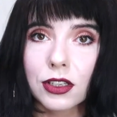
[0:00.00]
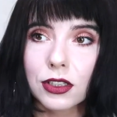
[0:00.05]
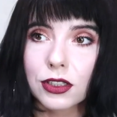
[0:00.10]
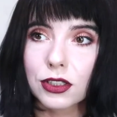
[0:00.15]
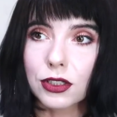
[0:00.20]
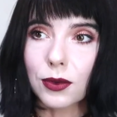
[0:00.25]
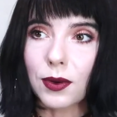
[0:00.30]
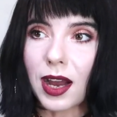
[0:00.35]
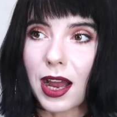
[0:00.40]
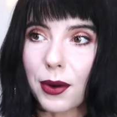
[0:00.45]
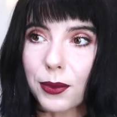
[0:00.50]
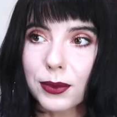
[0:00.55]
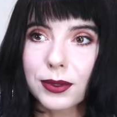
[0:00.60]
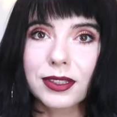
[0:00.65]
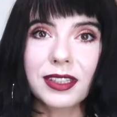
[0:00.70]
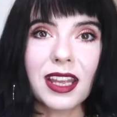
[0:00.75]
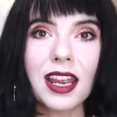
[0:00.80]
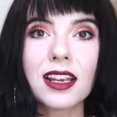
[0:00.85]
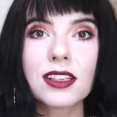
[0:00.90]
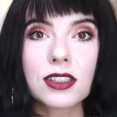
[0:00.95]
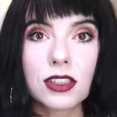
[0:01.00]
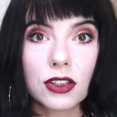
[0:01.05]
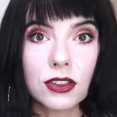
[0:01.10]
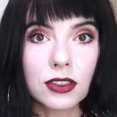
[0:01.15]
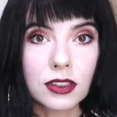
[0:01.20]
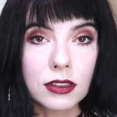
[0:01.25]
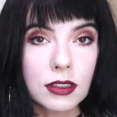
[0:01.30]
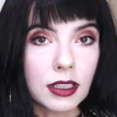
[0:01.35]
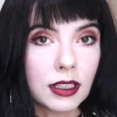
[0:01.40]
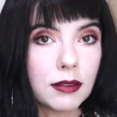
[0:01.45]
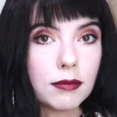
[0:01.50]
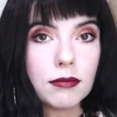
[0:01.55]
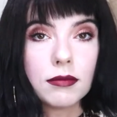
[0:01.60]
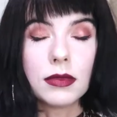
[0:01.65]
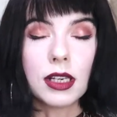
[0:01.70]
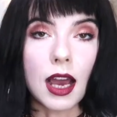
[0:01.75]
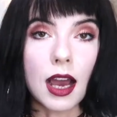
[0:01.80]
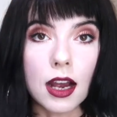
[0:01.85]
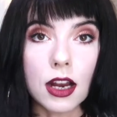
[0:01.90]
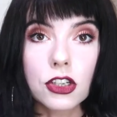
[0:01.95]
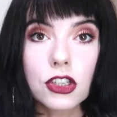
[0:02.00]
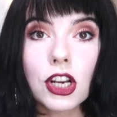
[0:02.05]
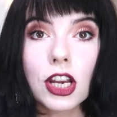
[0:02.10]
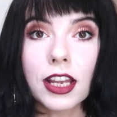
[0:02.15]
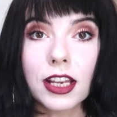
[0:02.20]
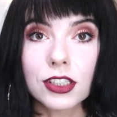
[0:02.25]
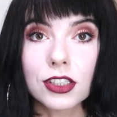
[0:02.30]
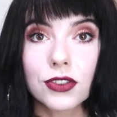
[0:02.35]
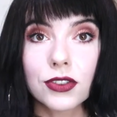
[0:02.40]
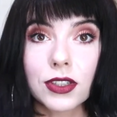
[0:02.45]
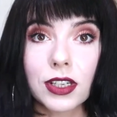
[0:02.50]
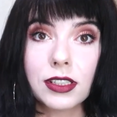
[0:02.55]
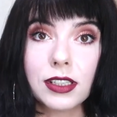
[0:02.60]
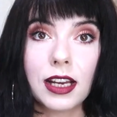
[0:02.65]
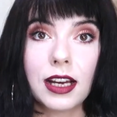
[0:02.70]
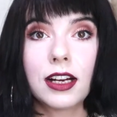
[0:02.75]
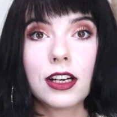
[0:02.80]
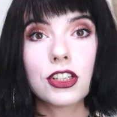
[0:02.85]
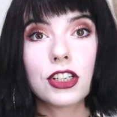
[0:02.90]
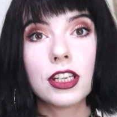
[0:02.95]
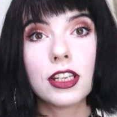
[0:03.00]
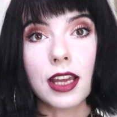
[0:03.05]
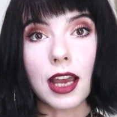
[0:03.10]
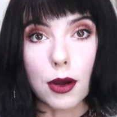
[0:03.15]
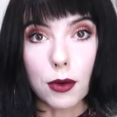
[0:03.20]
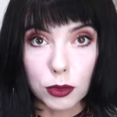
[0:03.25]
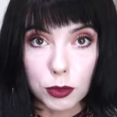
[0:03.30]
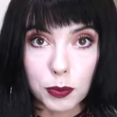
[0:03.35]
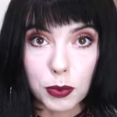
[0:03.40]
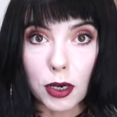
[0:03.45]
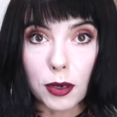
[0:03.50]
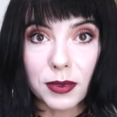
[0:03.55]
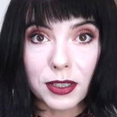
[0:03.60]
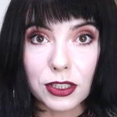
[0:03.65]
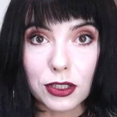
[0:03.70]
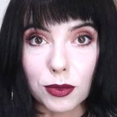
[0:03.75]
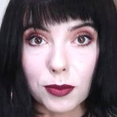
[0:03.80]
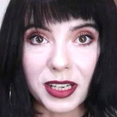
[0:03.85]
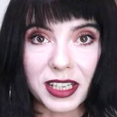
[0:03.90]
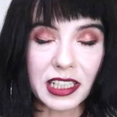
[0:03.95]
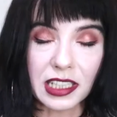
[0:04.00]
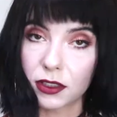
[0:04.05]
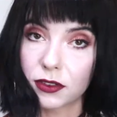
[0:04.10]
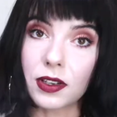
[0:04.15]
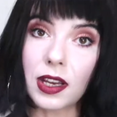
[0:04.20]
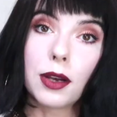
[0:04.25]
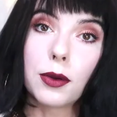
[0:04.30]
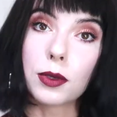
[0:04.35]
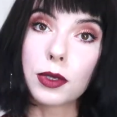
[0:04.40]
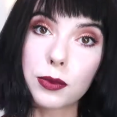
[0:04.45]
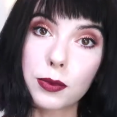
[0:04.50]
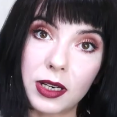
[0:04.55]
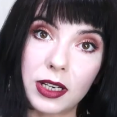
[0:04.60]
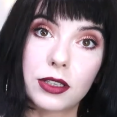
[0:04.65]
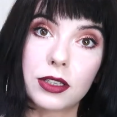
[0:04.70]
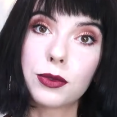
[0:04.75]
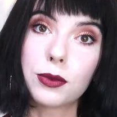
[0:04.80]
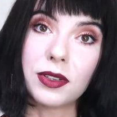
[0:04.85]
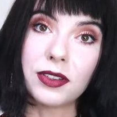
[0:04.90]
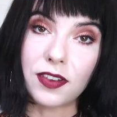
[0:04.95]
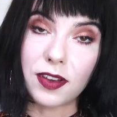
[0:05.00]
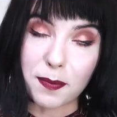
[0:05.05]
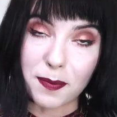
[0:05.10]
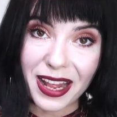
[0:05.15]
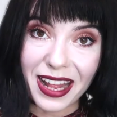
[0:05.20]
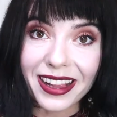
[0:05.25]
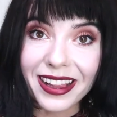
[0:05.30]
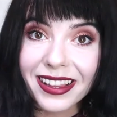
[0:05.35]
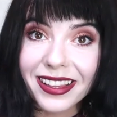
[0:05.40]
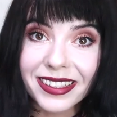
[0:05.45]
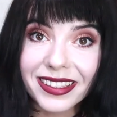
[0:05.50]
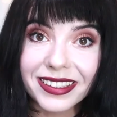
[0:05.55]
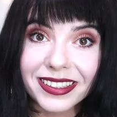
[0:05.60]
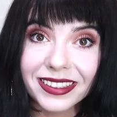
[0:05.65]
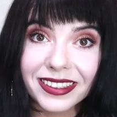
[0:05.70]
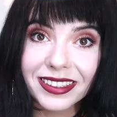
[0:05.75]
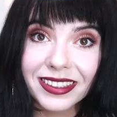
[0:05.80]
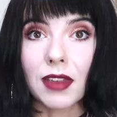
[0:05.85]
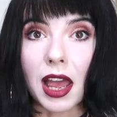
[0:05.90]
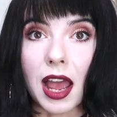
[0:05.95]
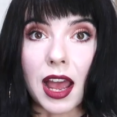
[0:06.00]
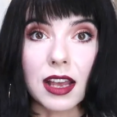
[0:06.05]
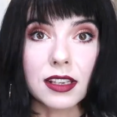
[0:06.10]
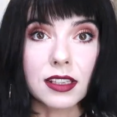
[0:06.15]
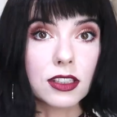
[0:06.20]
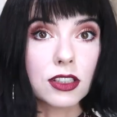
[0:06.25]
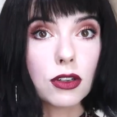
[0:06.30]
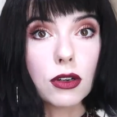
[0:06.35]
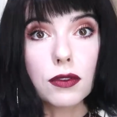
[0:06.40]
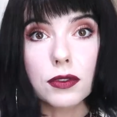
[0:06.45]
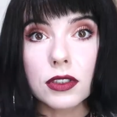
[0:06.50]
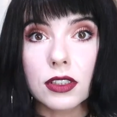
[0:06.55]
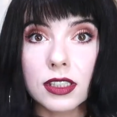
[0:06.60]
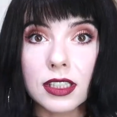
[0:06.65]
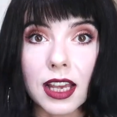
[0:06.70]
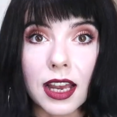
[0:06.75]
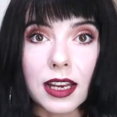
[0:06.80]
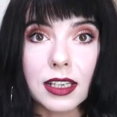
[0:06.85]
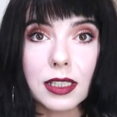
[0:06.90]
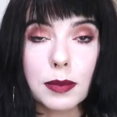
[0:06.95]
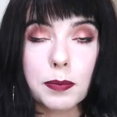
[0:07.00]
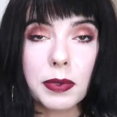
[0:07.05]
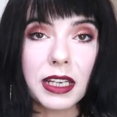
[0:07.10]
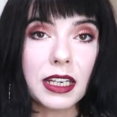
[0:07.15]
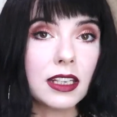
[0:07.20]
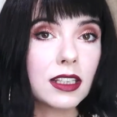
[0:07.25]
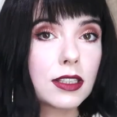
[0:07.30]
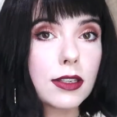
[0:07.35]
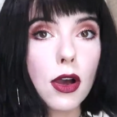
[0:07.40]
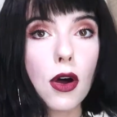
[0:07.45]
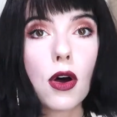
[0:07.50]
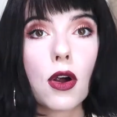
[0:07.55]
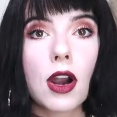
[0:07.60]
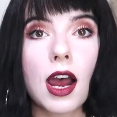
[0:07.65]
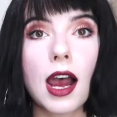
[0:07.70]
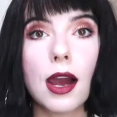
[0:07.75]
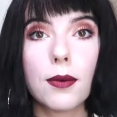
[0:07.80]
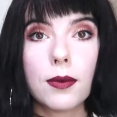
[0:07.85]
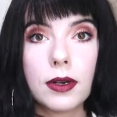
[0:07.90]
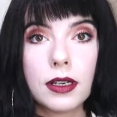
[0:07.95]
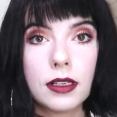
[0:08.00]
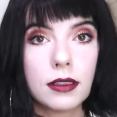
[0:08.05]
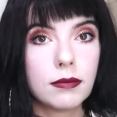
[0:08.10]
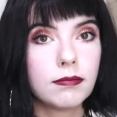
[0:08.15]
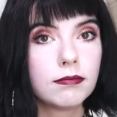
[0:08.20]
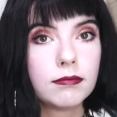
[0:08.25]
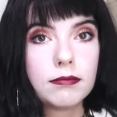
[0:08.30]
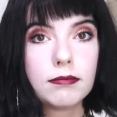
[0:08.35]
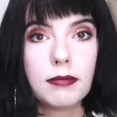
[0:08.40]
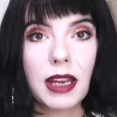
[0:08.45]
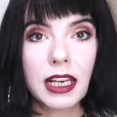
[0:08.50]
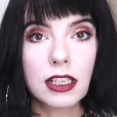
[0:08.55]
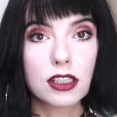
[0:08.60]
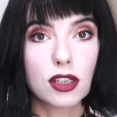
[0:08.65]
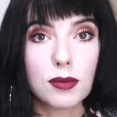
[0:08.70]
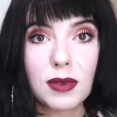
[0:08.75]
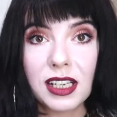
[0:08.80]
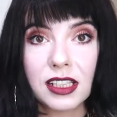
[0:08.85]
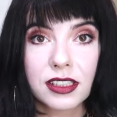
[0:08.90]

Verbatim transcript: So I would take something large, extra large and I would promise to myself I will wear it with a belt as an oversized piece or I will make some